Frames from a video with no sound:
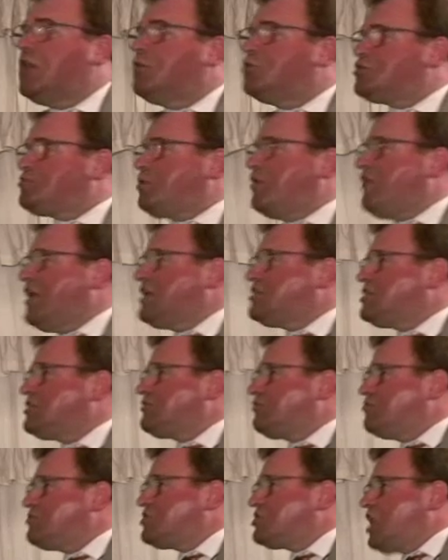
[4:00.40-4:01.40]
which prevent us
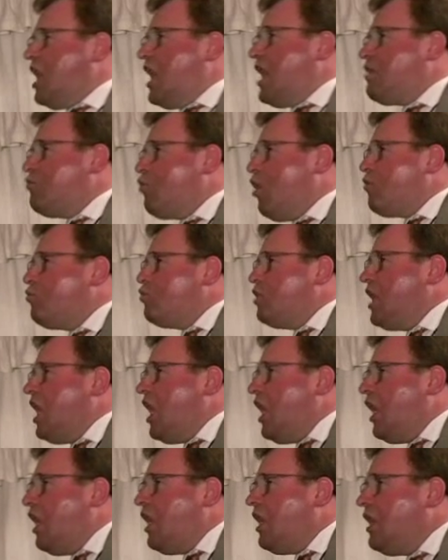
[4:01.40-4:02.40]
from saying what we
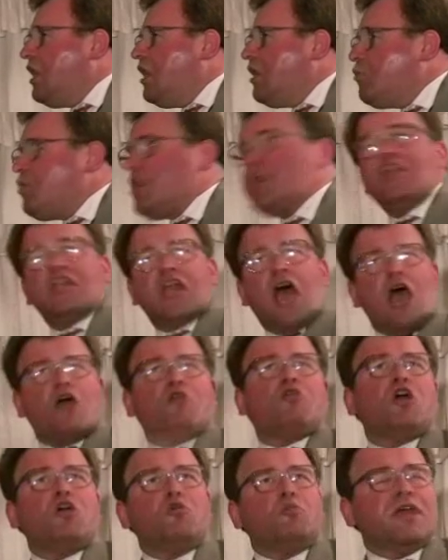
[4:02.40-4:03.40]
are. We
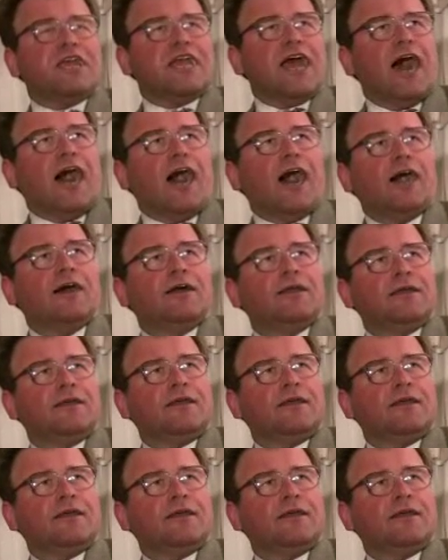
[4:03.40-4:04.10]
know who we are.